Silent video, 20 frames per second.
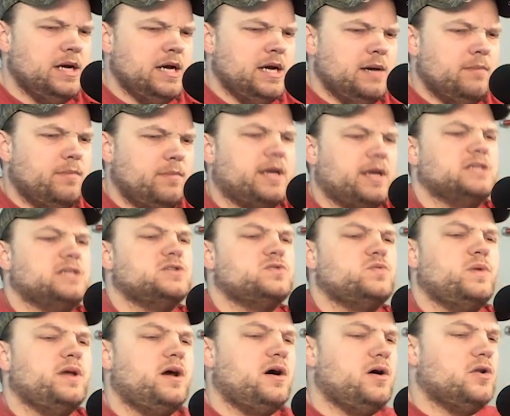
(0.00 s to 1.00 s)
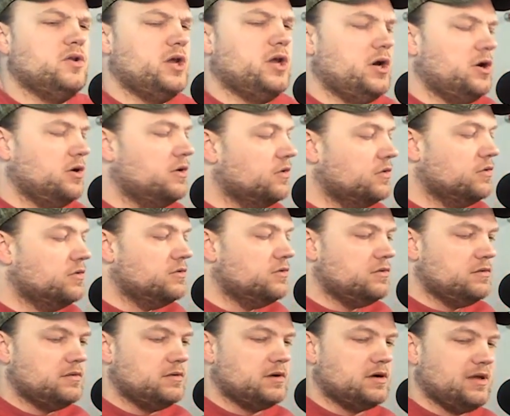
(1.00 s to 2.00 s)
Because as we all know,
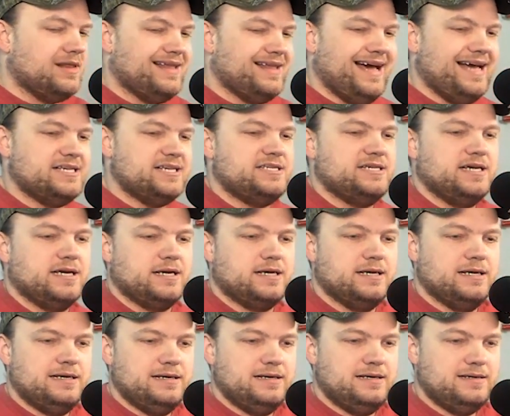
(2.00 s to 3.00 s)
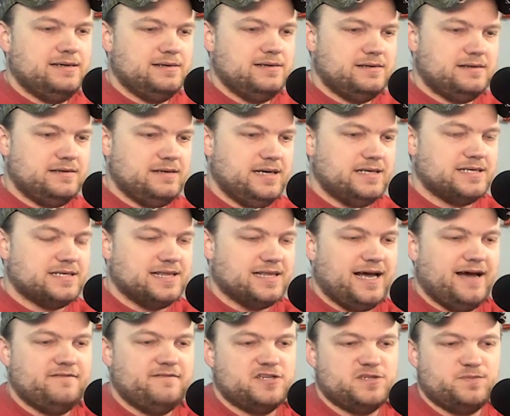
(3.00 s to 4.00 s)
Classic, its
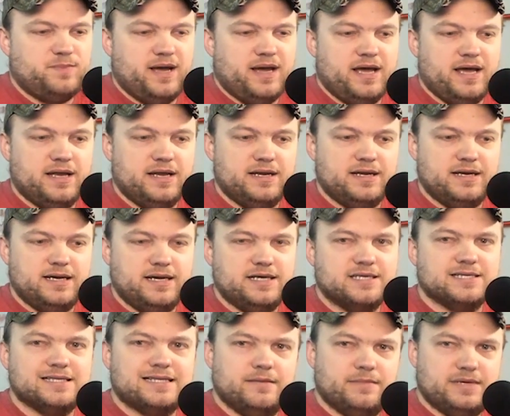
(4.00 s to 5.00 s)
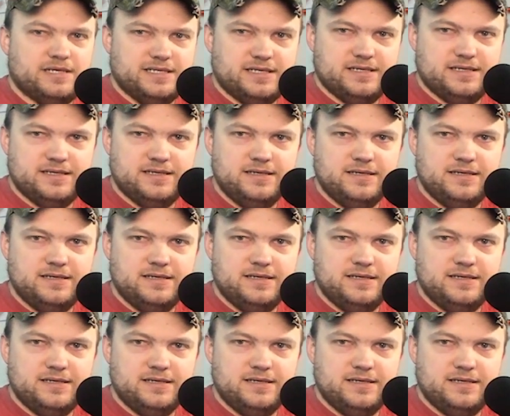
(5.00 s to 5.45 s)
lifespan is limited,